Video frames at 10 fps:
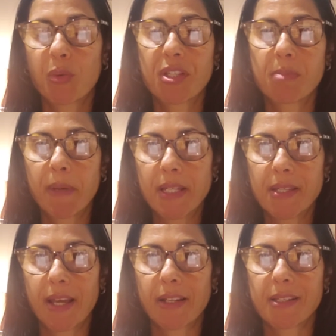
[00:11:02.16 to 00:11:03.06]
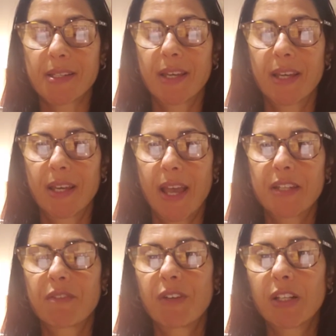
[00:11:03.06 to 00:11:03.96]
with SpaceX and
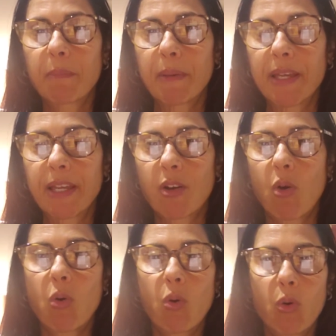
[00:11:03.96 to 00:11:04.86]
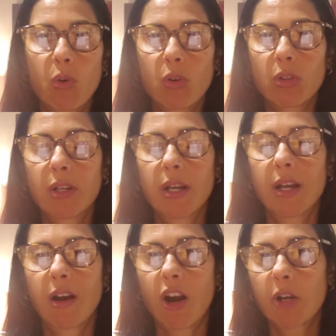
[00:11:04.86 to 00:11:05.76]
developing a whole
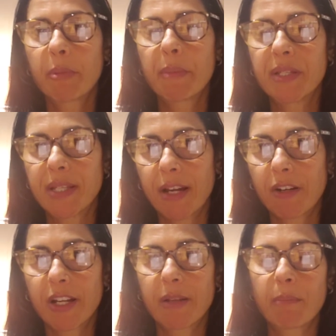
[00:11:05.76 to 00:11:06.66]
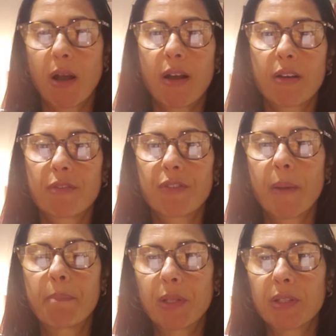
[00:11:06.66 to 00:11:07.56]
armamentarium of
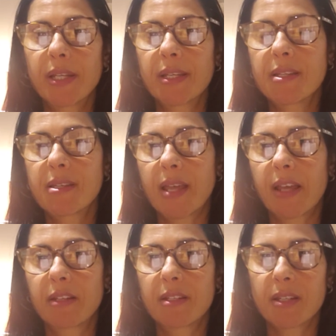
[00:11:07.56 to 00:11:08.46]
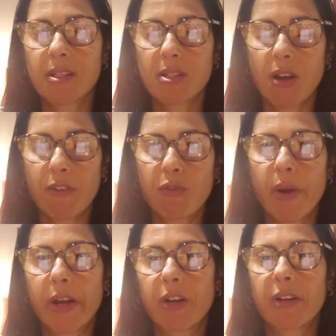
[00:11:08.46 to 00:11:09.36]
abilities and
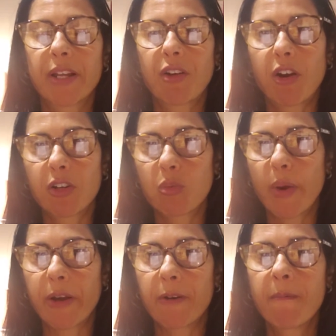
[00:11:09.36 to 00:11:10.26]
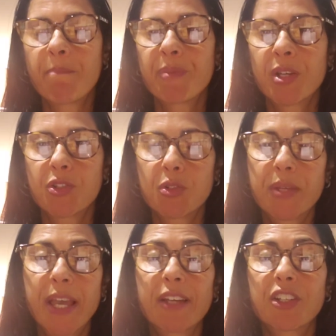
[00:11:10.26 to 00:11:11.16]
software and hardware to
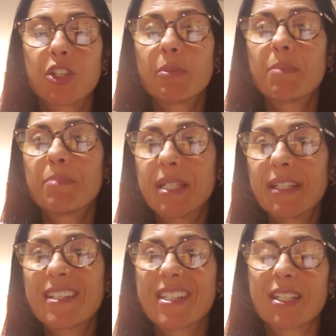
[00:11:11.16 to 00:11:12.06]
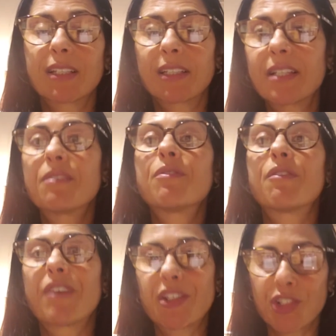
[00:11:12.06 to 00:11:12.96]
get human beings to live
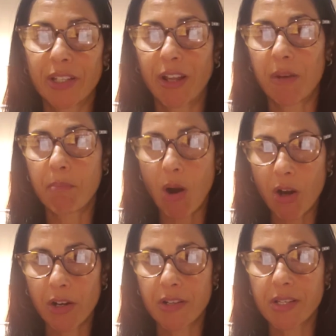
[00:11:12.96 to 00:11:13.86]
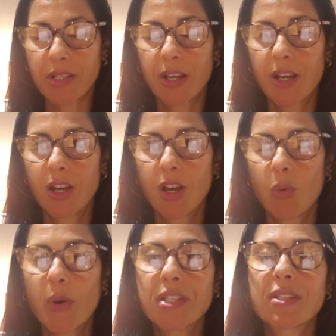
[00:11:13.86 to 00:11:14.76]
eventually on Mars.
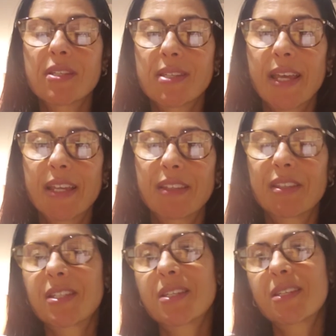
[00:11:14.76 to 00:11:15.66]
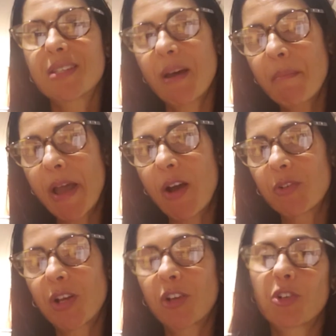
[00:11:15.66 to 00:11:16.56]
What's to say that this is somehow
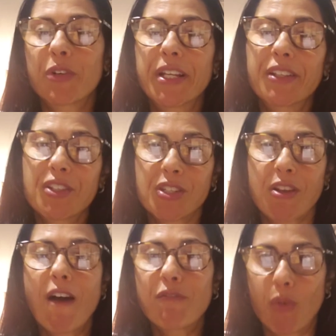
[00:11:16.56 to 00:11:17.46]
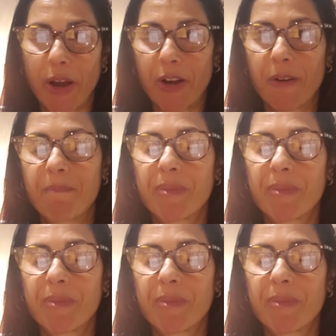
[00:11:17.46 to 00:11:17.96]
not creating the software